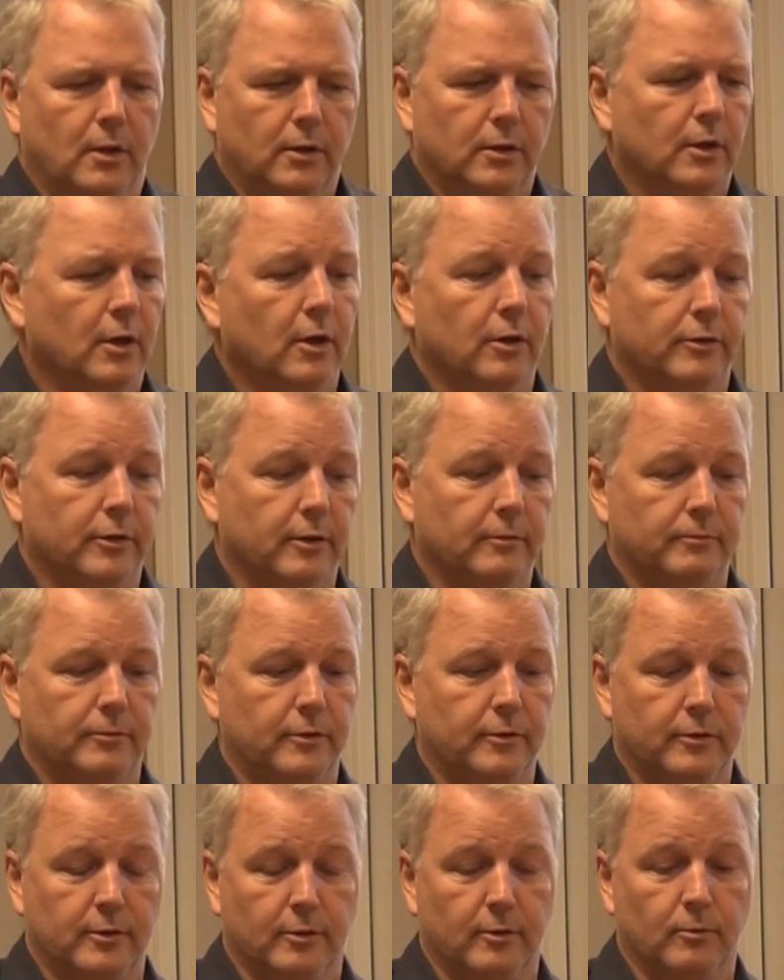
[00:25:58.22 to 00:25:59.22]
No,
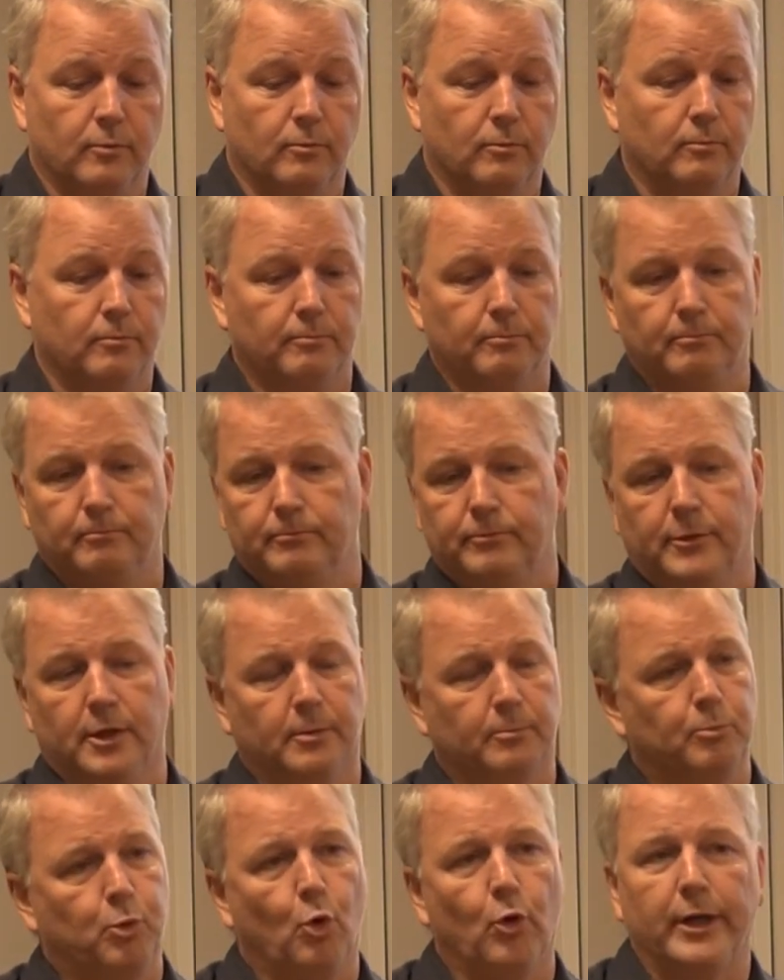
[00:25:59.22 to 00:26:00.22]
the
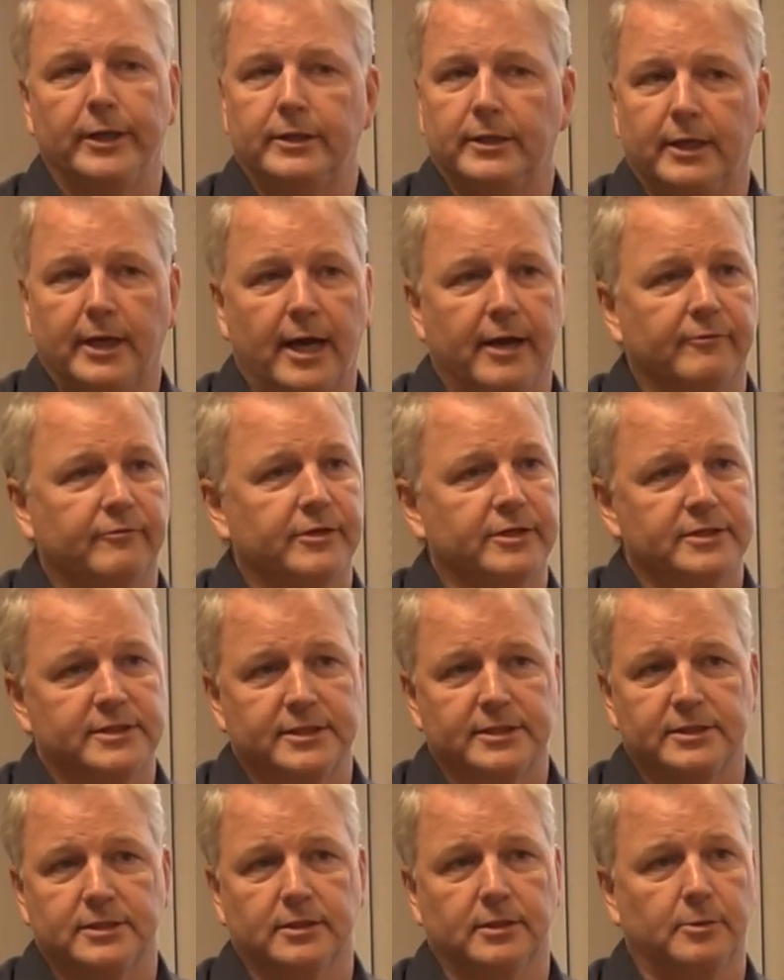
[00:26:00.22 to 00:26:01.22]
point that I've
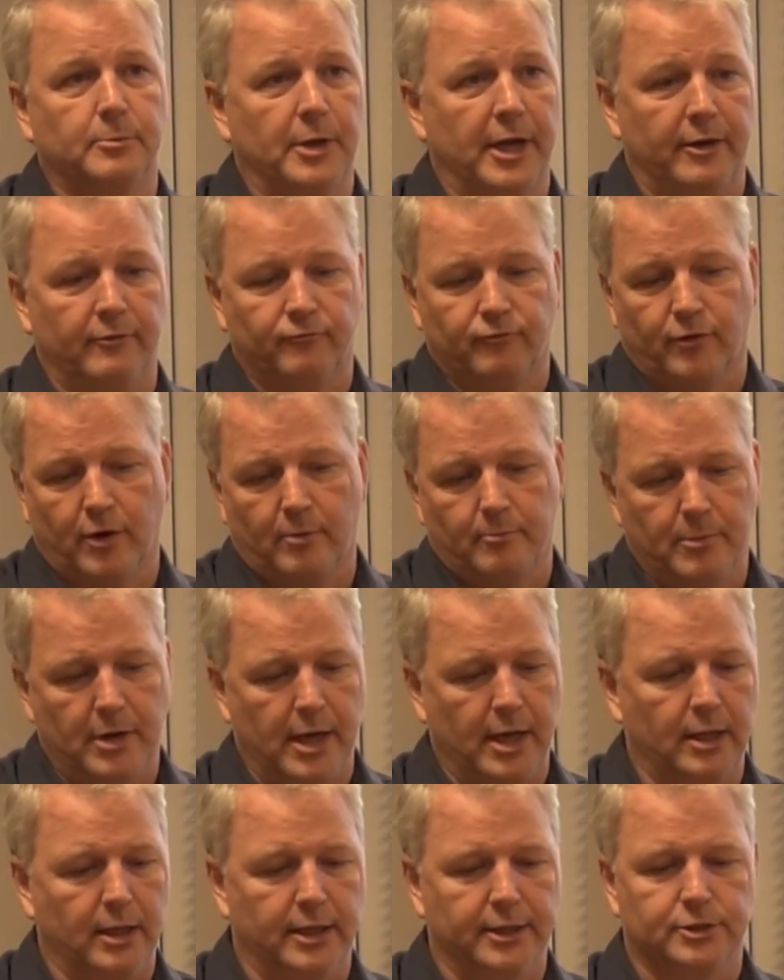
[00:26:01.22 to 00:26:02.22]
consistently made from
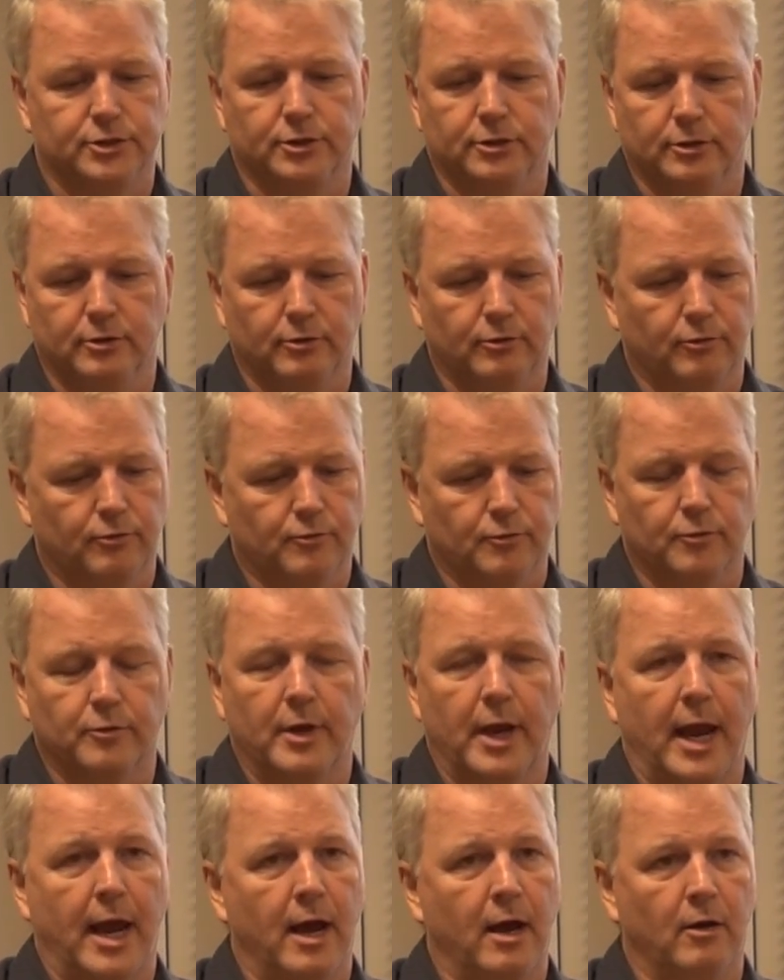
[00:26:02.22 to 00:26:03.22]
my election through
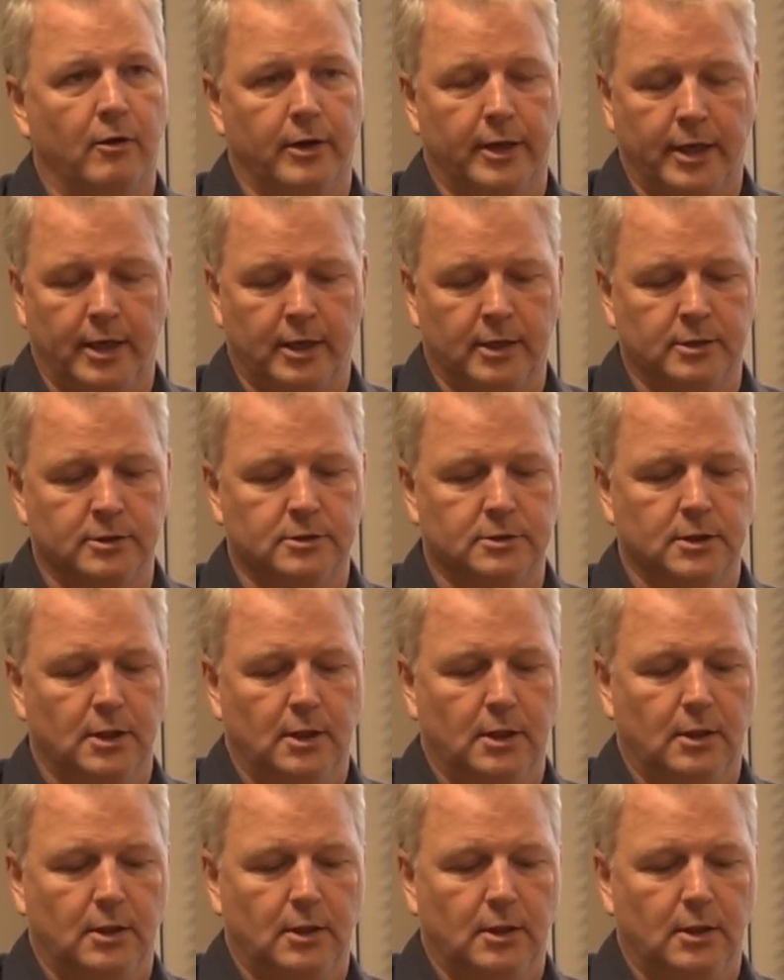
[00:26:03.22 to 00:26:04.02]
now is,